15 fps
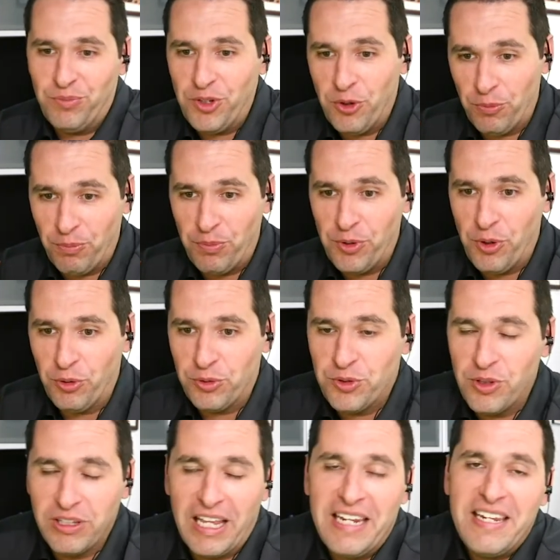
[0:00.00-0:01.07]
you're
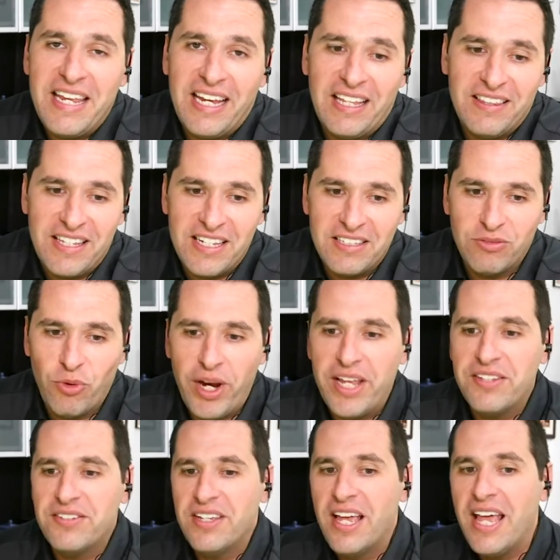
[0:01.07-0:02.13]
lending at these
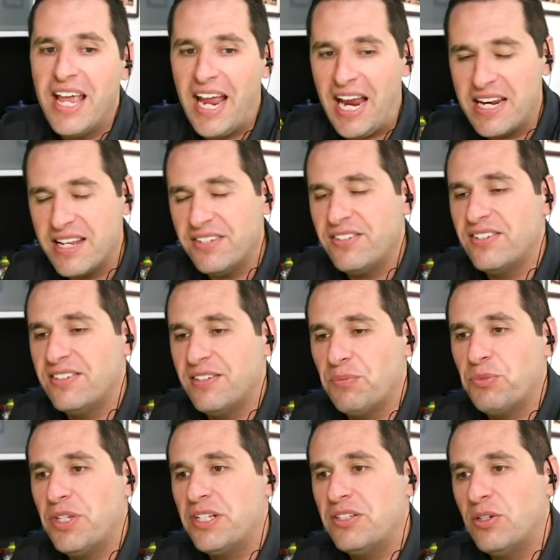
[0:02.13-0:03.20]
rates. And this is
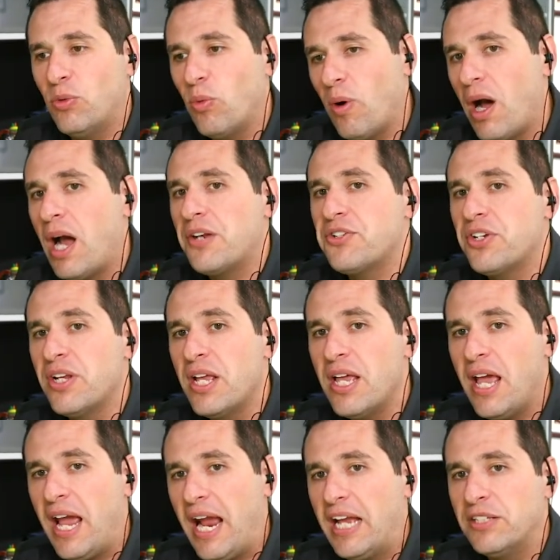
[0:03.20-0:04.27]
something to watch
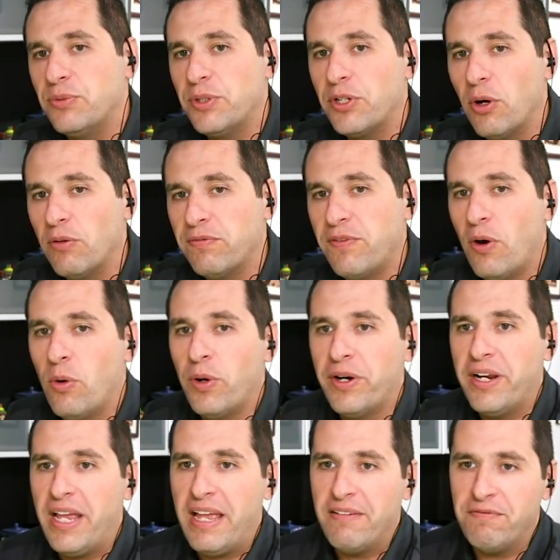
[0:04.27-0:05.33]
as we go
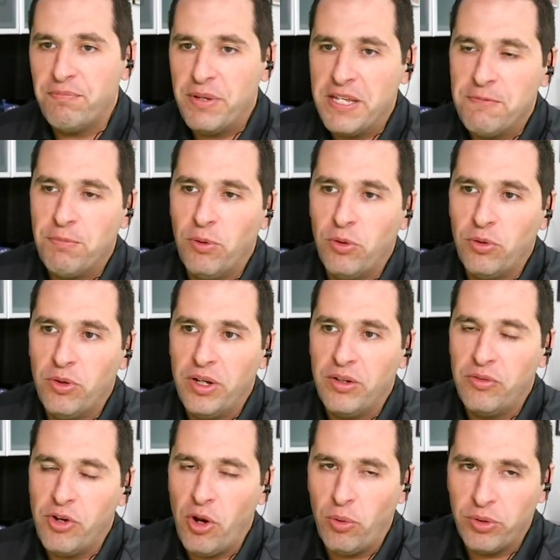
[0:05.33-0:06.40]
forward. If people,
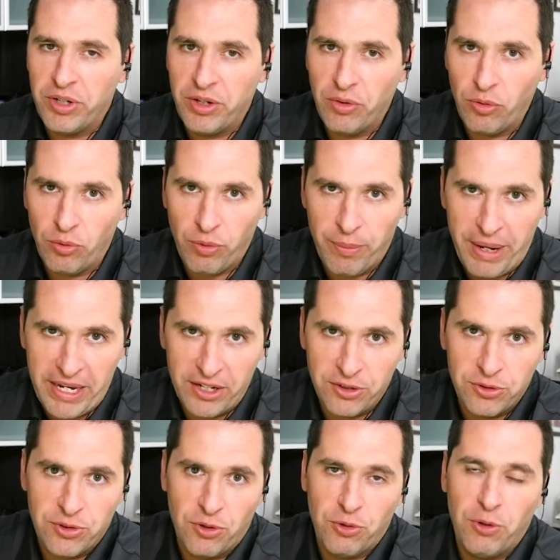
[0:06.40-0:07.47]
you know, remain
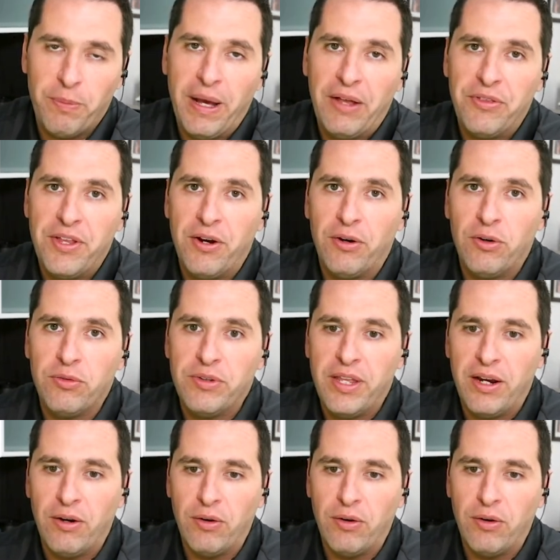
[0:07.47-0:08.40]
concerned about their